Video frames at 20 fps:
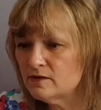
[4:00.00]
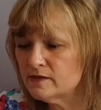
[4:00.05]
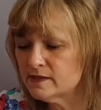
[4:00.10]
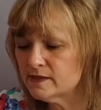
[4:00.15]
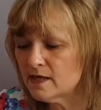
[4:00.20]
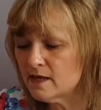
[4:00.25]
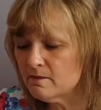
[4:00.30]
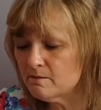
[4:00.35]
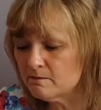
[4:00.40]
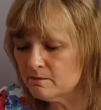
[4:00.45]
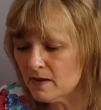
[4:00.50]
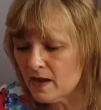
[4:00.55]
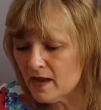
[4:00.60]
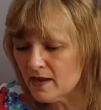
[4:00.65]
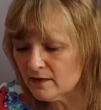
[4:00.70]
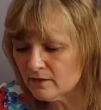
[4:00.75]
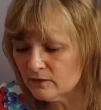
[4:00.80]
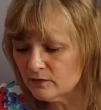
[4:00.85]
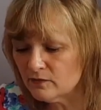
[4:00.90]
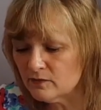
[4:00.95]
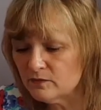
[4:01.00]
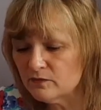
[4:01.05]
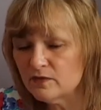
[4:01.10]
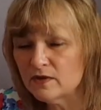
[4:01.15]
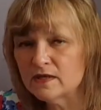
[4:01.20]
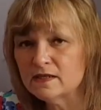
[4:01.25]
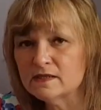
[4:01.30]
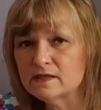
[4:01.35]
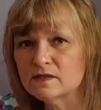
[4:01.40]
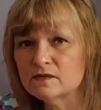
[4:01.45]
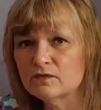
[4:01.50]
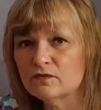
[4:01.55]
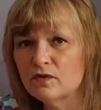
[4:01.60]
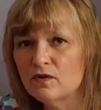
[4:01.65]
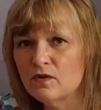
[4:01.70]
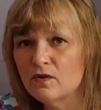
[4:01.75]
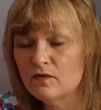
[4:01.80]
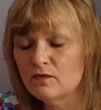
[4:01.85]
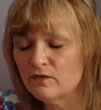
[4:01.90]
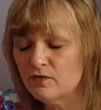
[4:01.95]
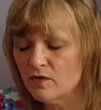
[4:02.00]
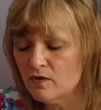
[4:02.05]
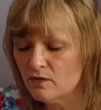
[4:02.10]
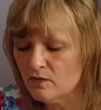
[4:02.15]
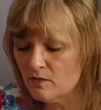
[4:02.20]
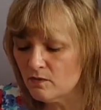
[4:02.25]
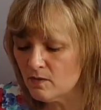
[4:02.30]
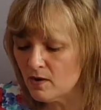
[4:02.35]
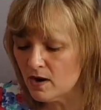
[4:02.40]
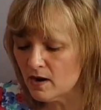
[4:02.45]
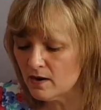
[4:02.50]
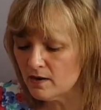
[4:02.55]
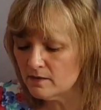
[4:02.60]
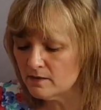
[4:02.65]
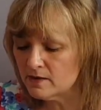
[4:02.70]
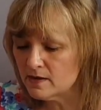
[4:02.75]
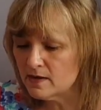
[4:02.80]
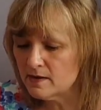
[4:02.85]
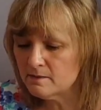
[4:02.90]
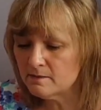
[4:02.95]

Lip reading: step back from things for a while.